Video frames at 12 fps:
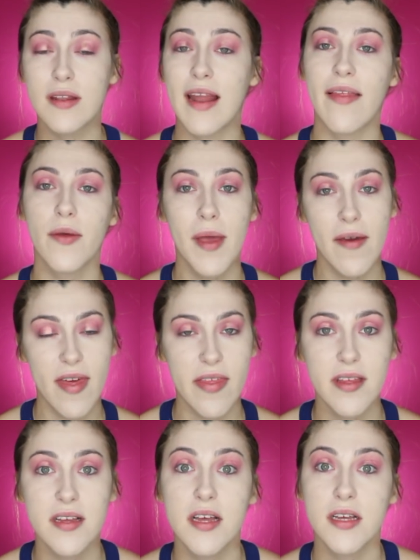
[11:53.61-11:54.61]
Now that we have
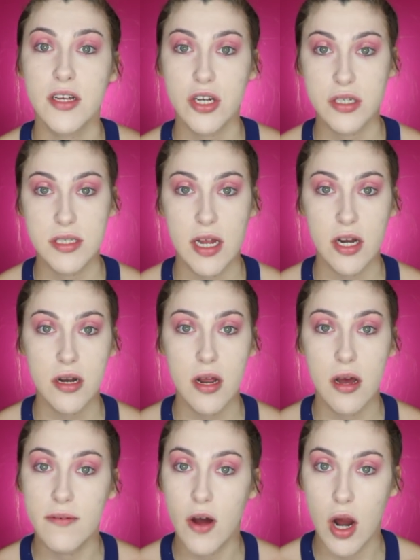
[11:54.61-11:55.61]
that in the center
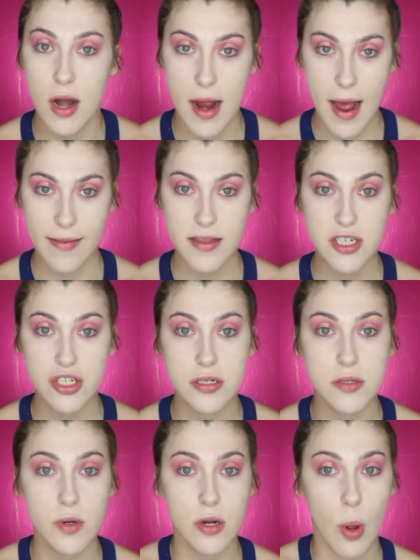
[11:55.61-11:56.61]
of our eyelids, you're
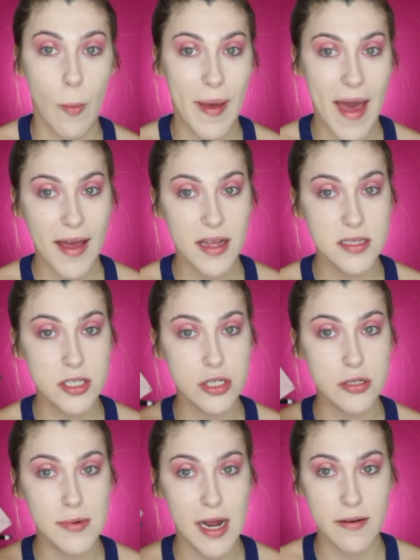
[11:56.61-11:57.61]
going to want to go back into
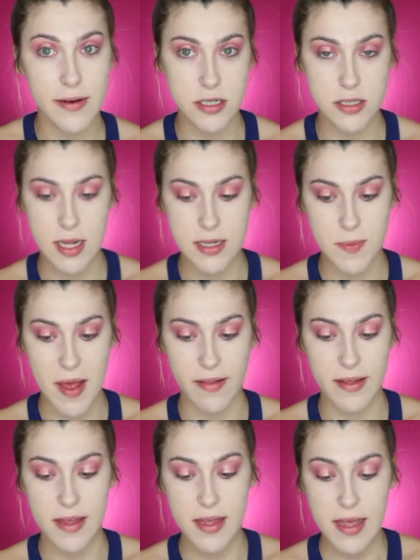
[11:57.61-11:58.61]
your Modern Renaissance
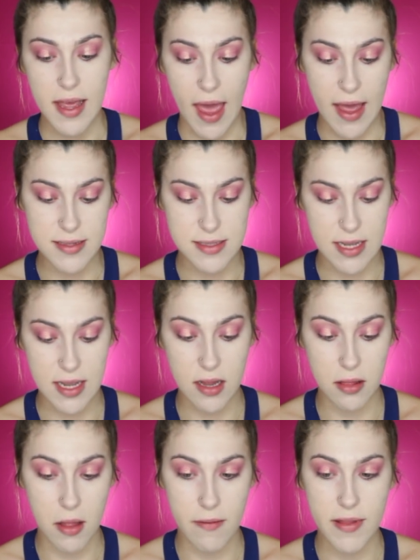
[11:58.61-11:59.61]
palette and take
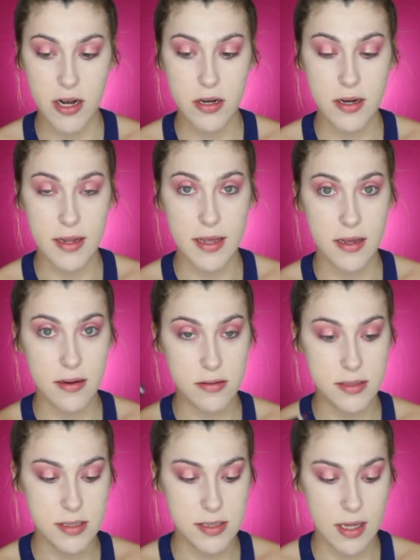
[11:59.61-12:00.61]
Love Letter again
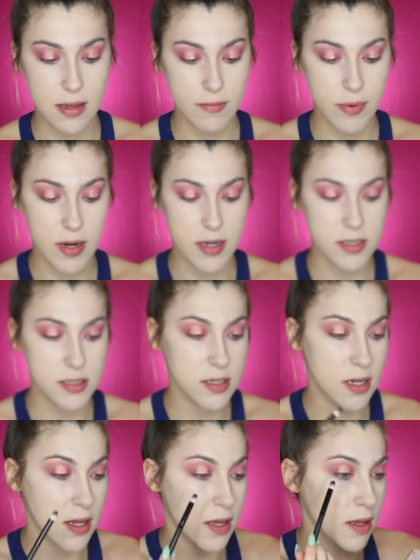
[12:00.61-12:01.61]
on the same brush.
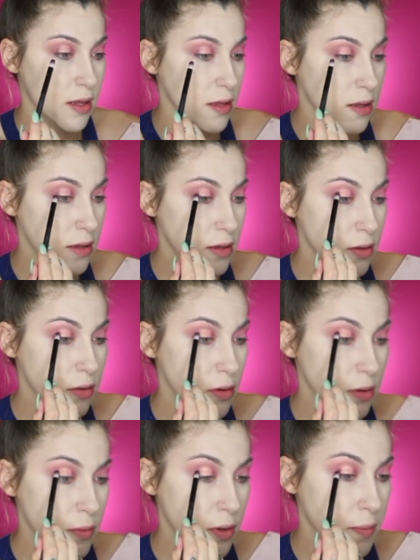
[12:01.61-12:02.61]
And you're
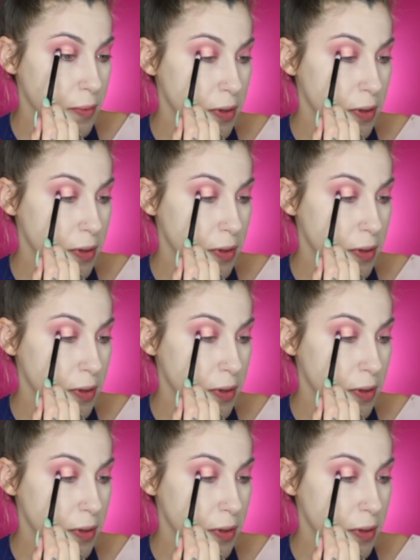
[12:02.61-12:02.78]
going to want